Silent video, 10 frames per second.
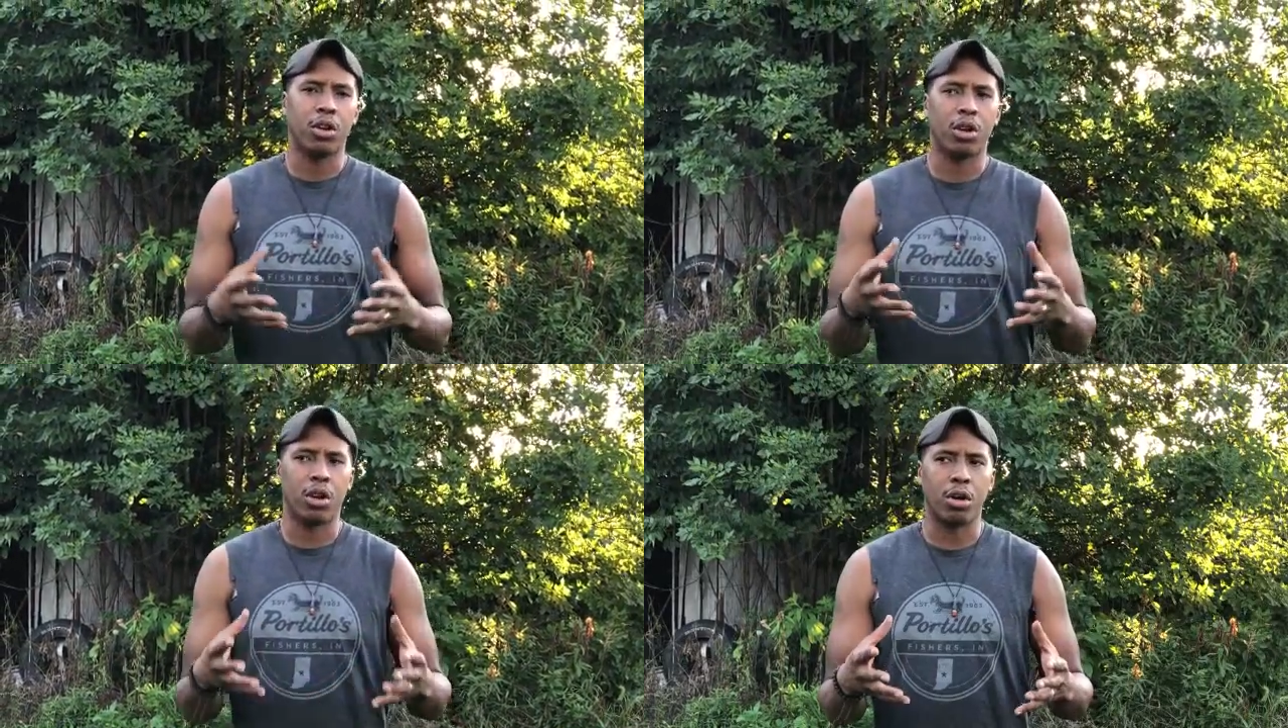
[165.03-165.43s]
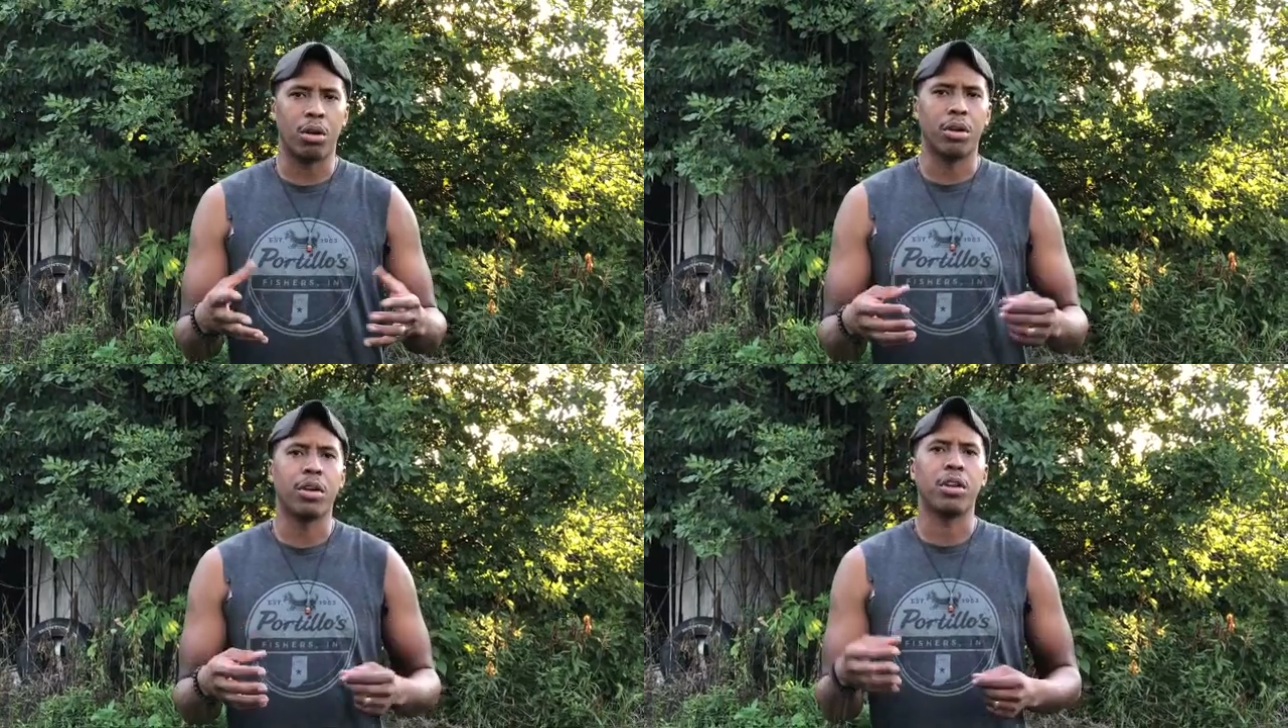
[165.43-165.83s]
you're a
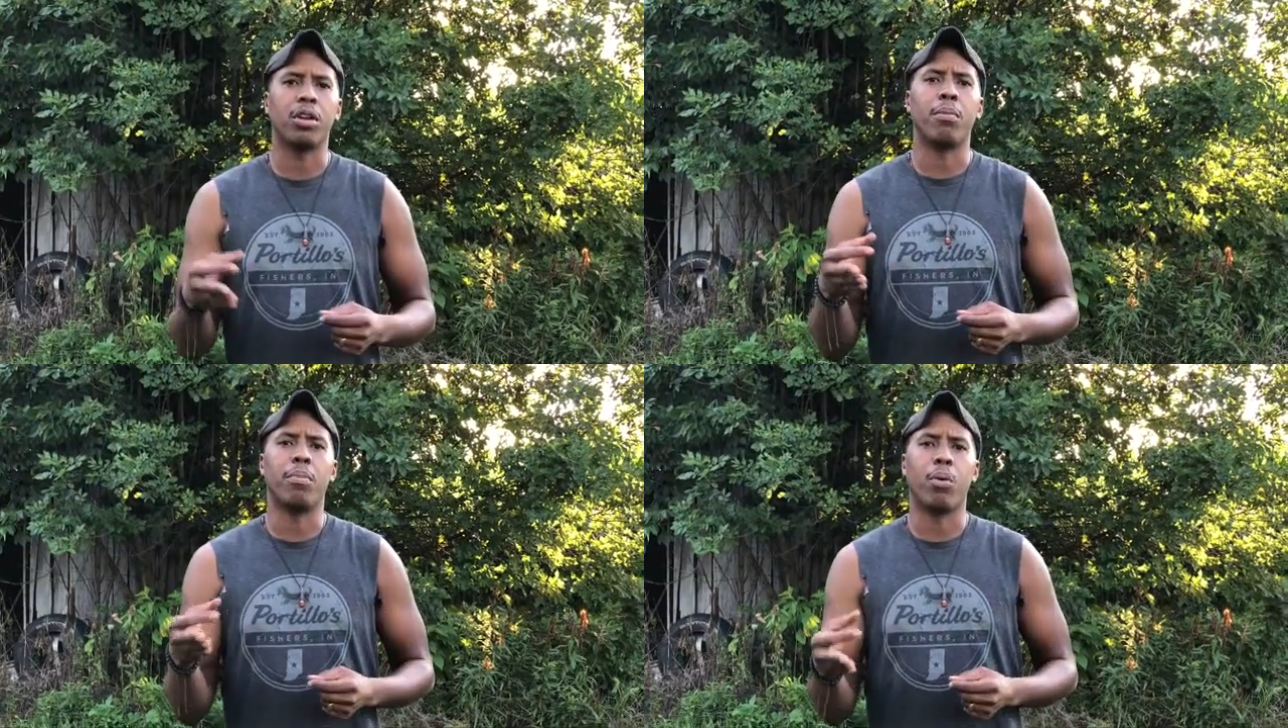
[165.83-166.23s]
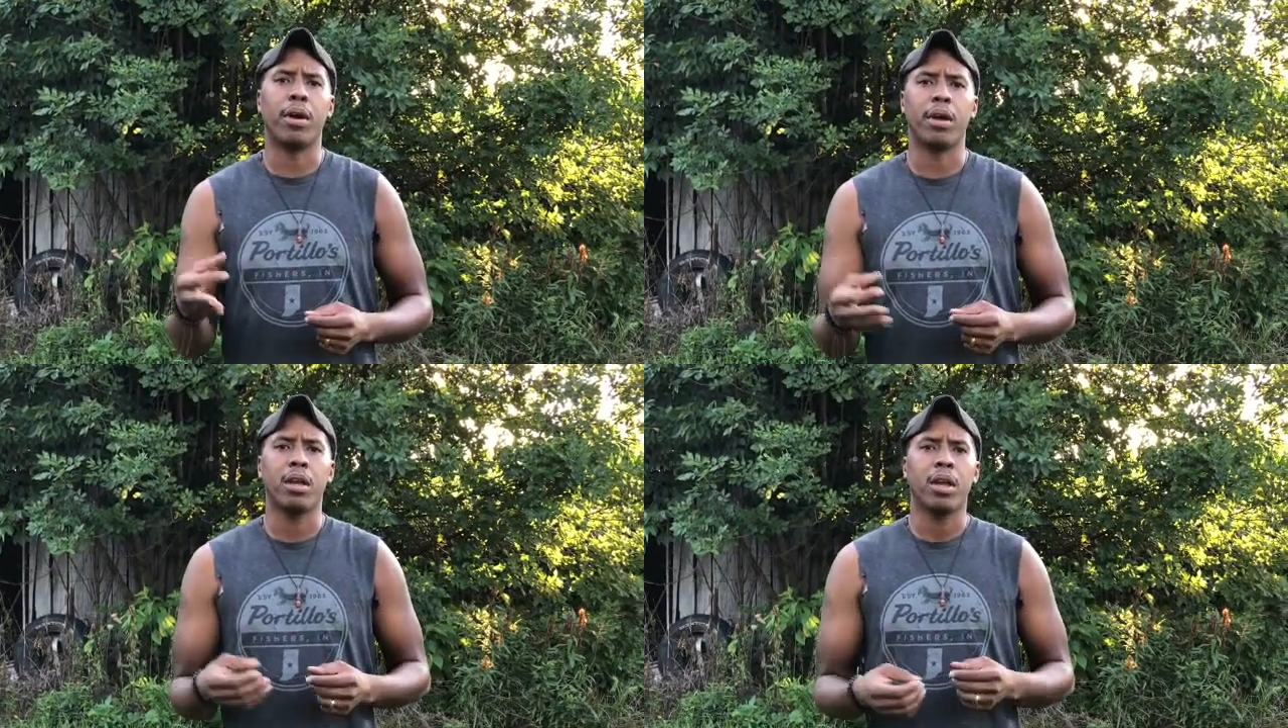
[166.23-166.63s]
girl, you're a
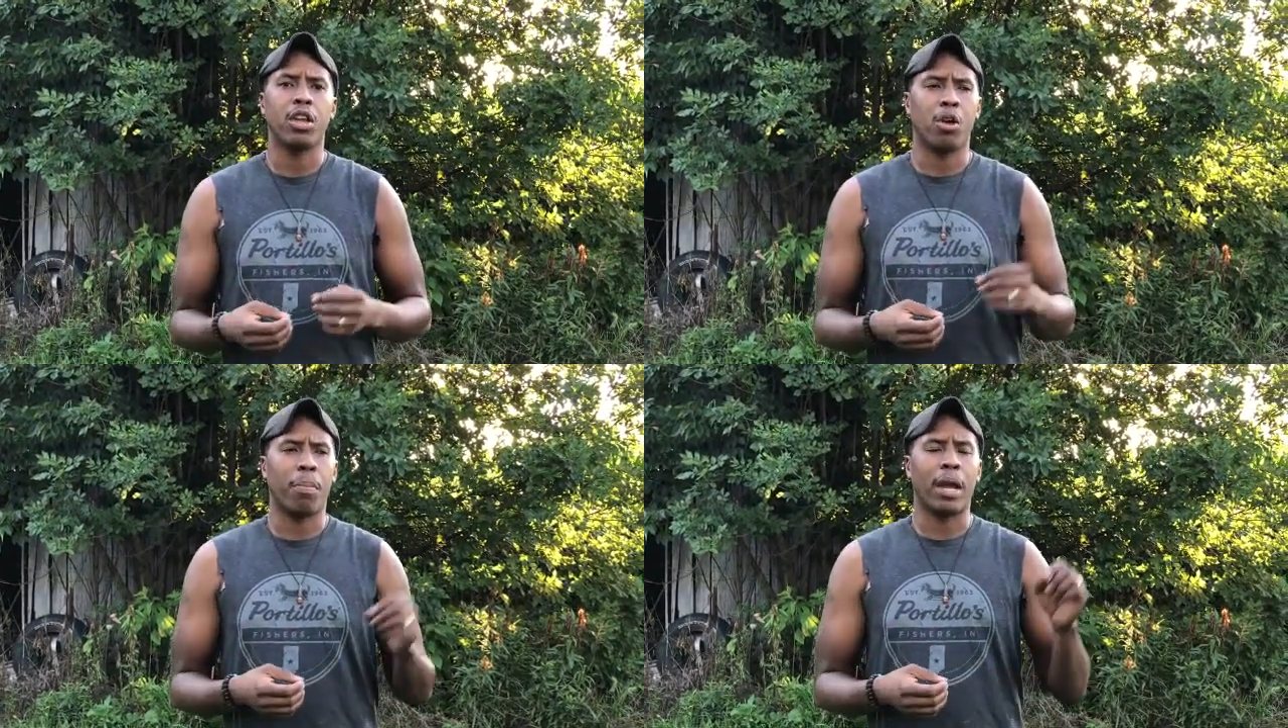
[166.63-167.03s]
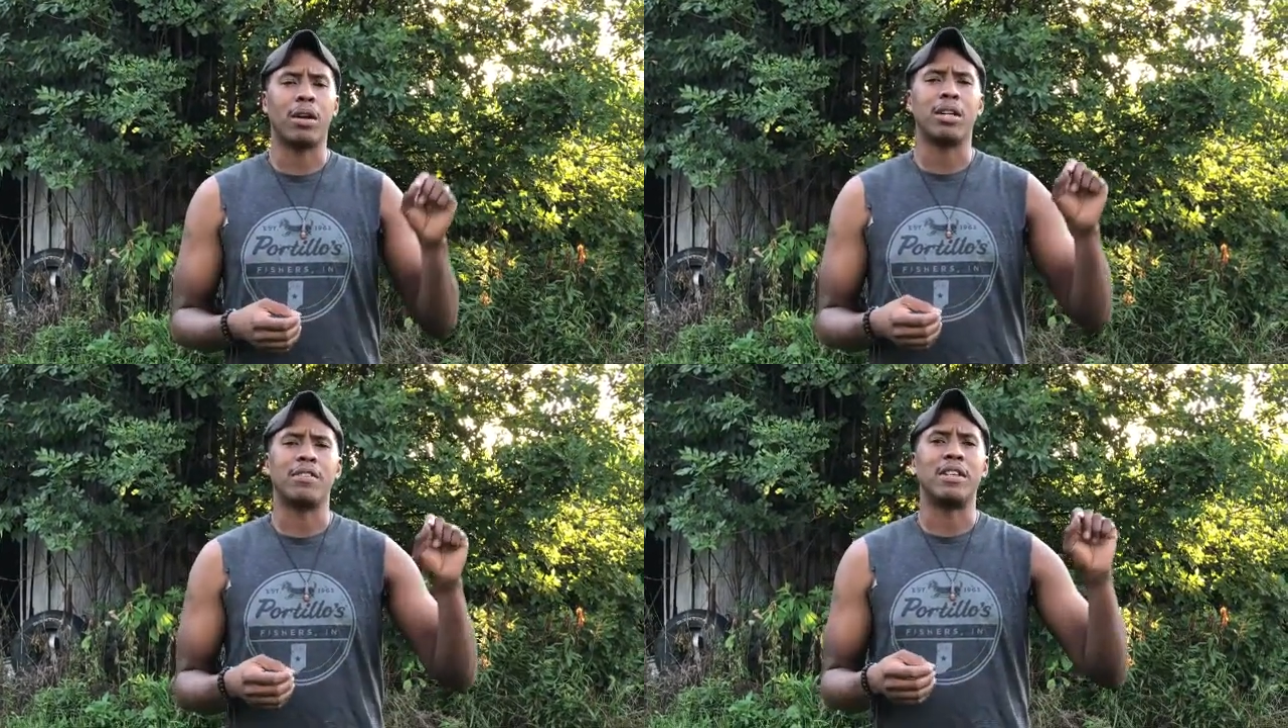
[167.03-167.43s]
boy, your
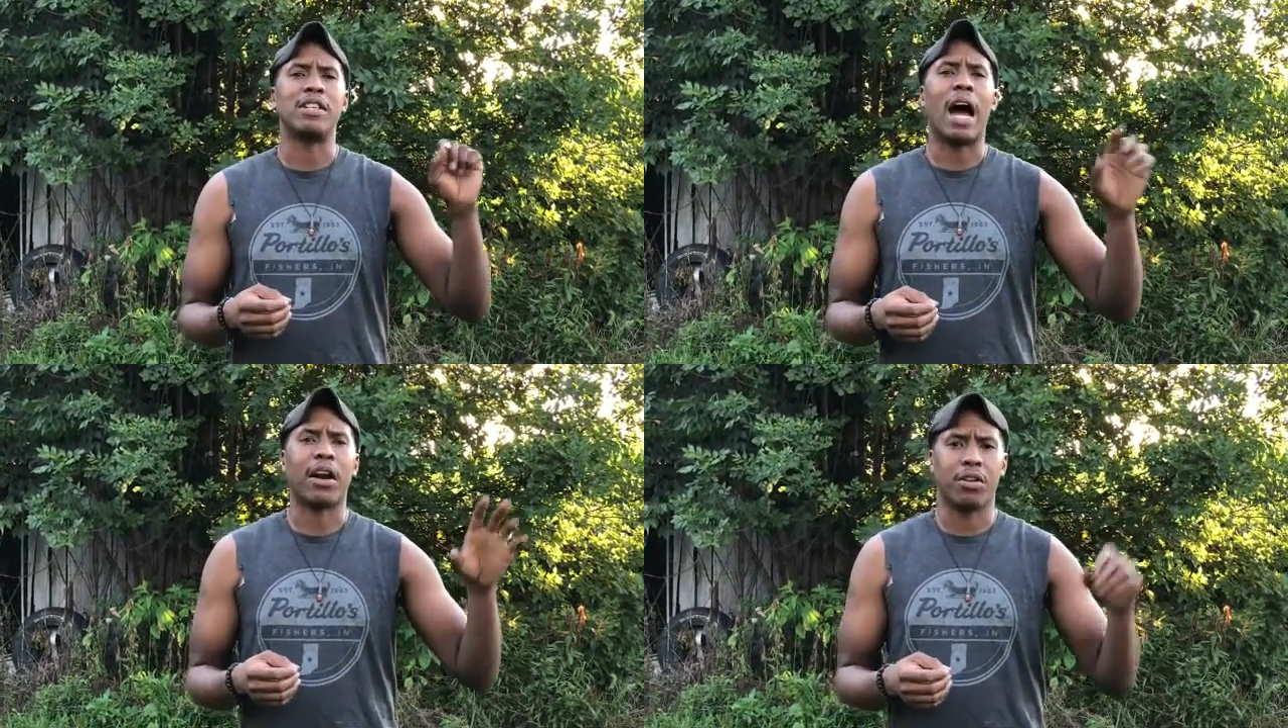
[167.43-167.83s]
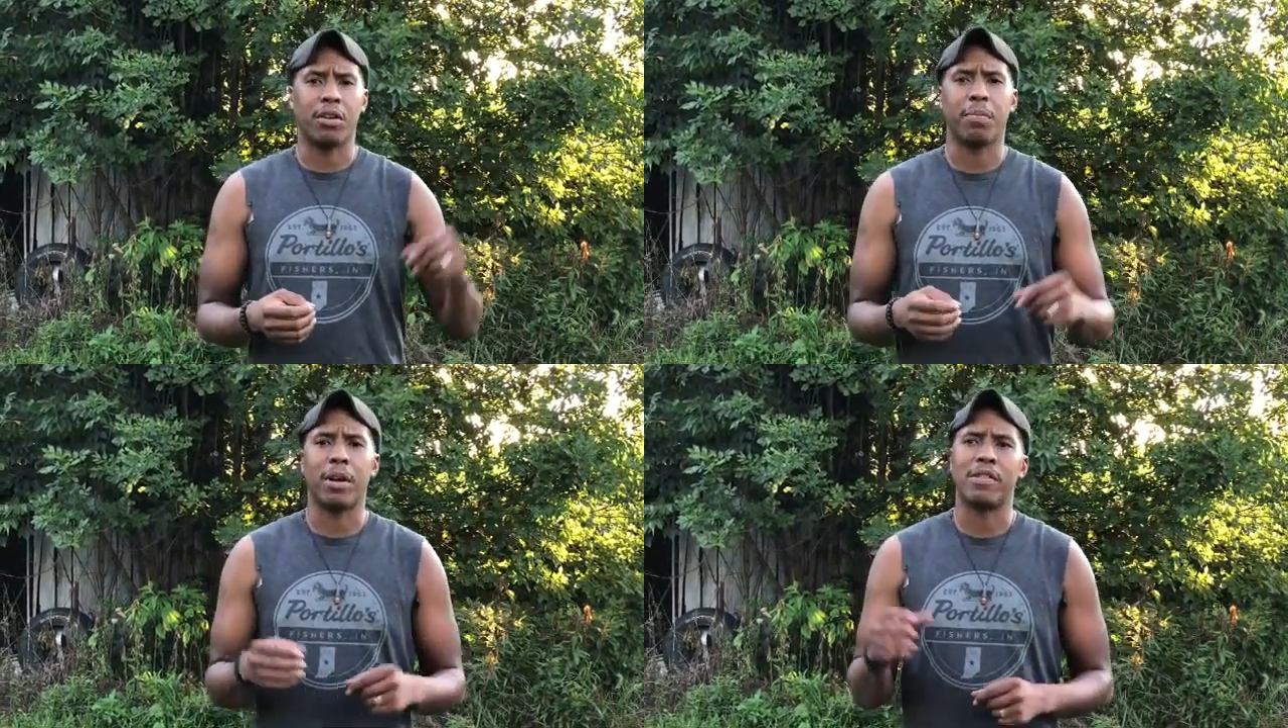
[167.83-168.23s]
parent is a
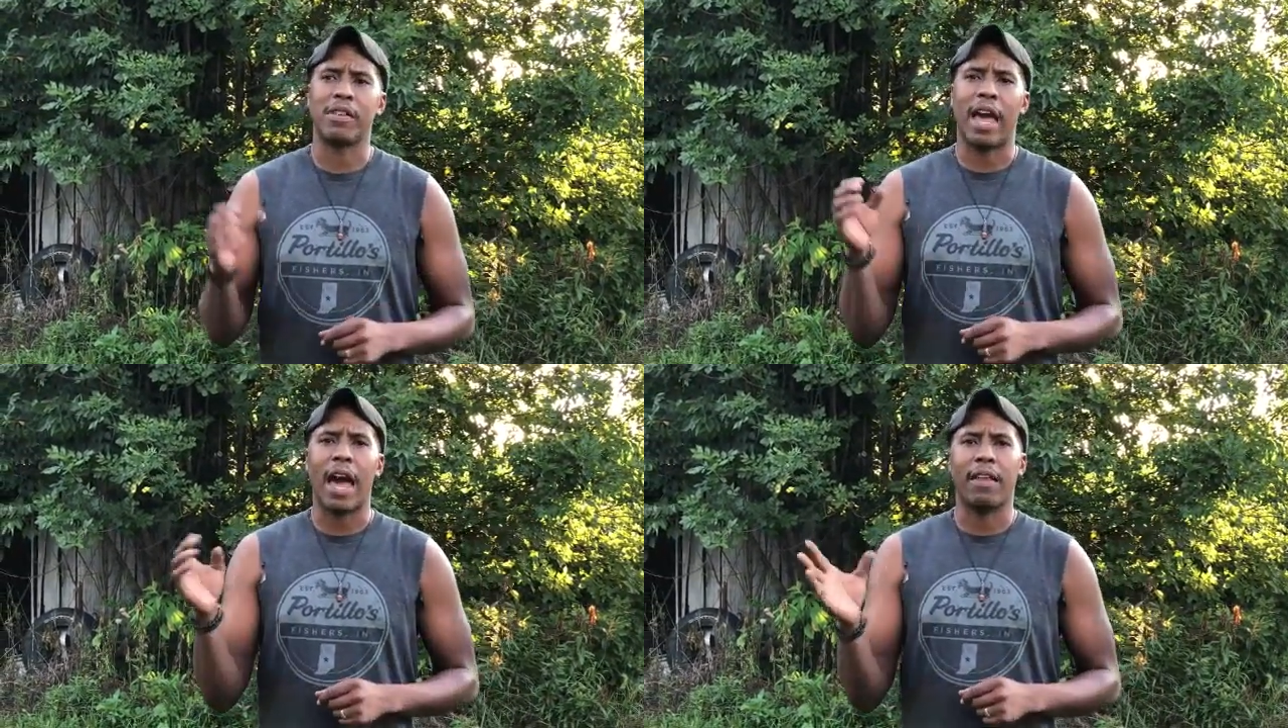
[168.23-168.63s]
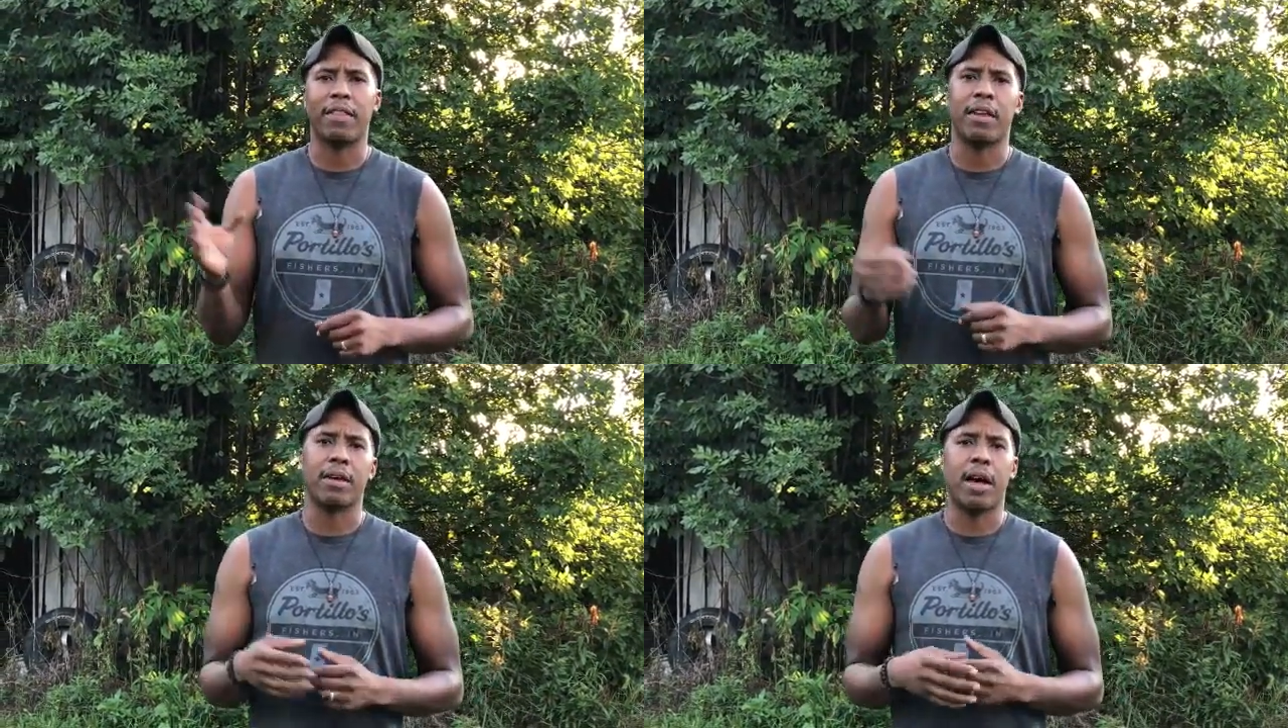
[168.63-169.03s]
doctor, your parent's an
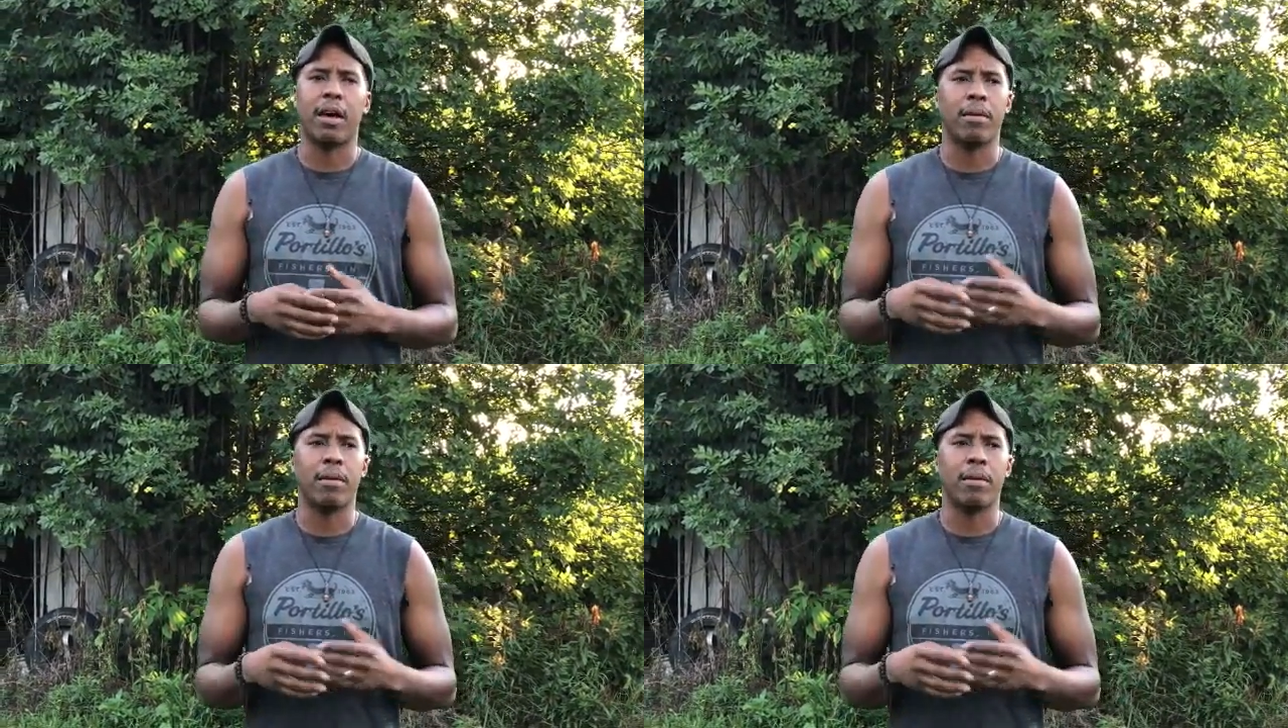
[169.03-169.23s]
athlete,